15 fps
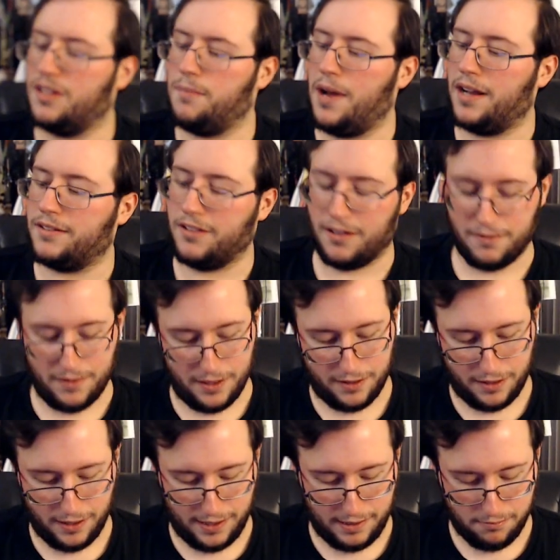the box art. It's
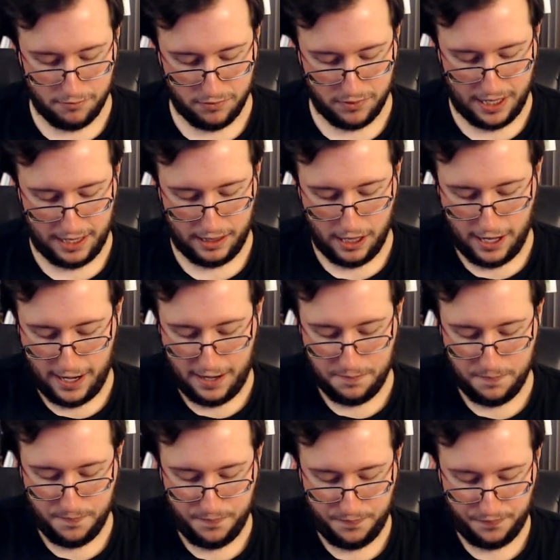the dead lady.
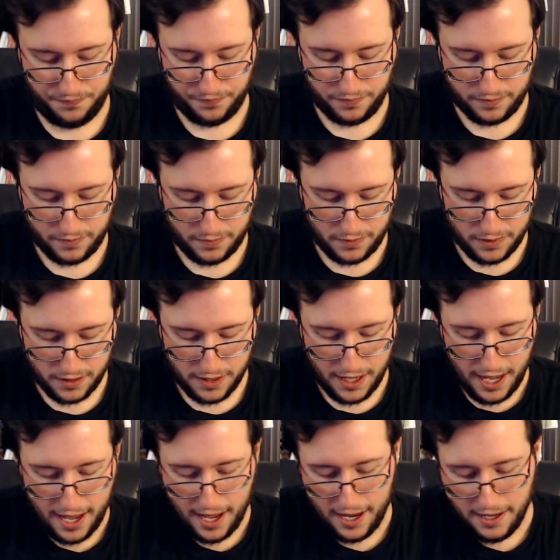
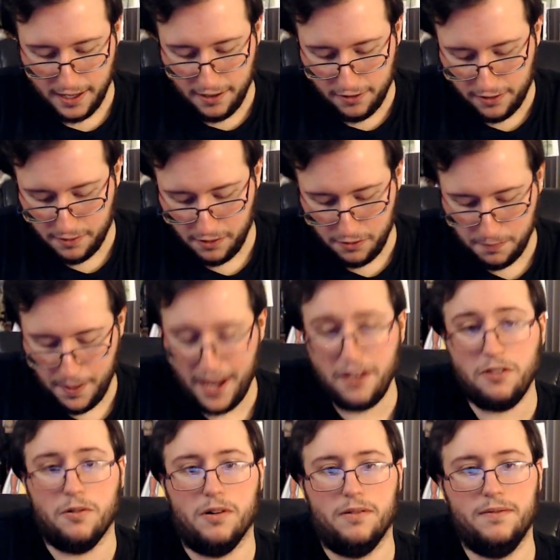And here's a little
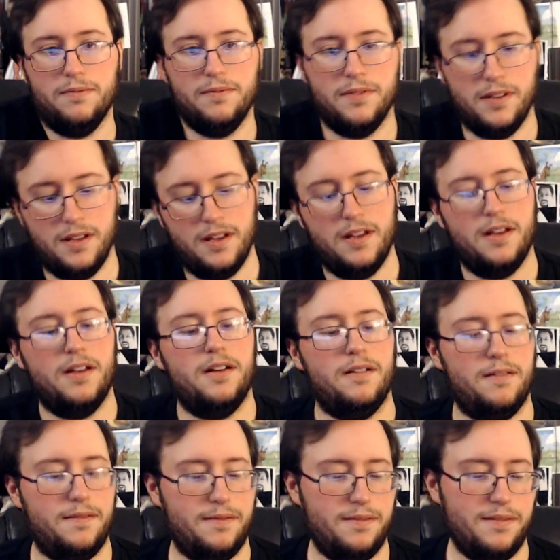manual.
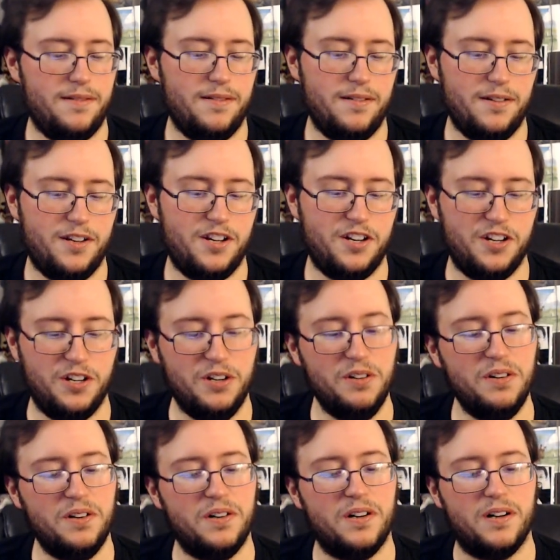
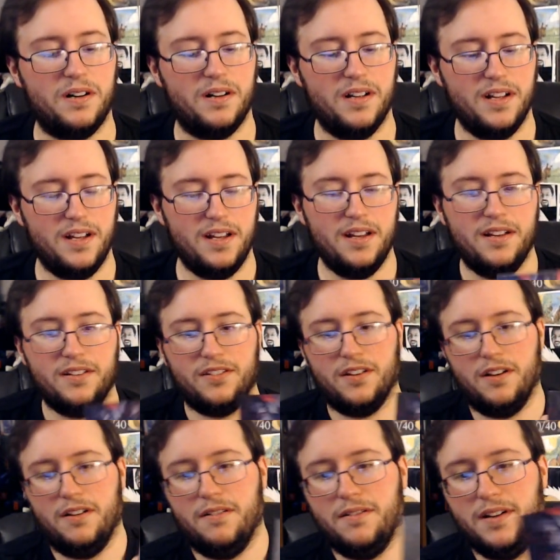Cool.
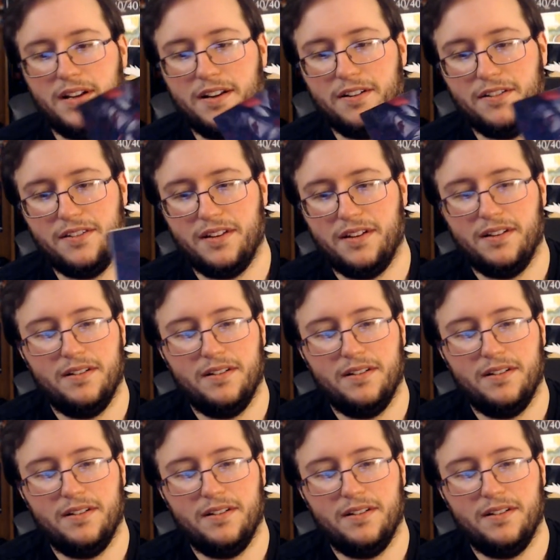So here's